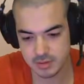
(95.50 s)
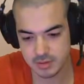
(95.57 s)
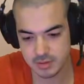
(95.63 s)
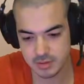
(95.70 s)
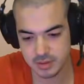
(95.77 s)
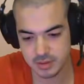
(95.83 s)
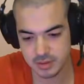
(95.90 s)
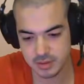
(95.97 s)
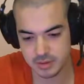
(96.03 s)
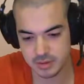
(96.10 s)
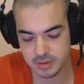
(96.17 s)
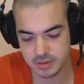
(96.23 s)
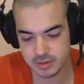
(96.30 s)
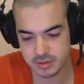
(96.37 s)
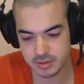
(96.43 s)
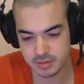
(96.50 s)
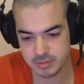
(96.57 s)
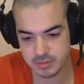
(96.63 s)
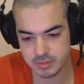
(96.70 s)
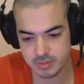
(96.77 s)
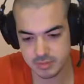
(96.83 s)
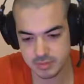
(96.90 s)
and
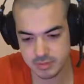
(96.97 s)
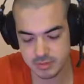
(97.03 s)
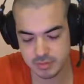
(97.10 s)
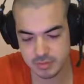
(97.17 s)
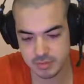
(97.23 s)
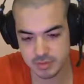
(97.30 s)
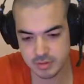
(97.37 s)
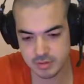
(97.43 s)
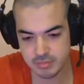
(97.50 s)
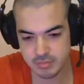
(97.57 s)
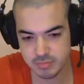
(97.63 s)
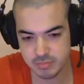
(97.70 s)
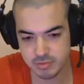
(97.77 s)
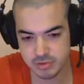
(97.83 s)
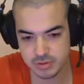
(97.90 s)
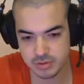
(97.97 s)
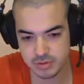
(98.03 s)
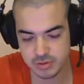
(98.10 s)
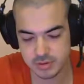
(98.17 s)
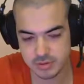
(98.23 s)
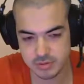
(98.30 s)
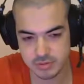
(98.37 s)
I think I have a pretty good
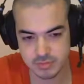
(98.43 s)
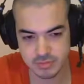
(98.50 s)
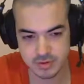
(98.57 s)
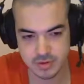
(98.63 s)
idea of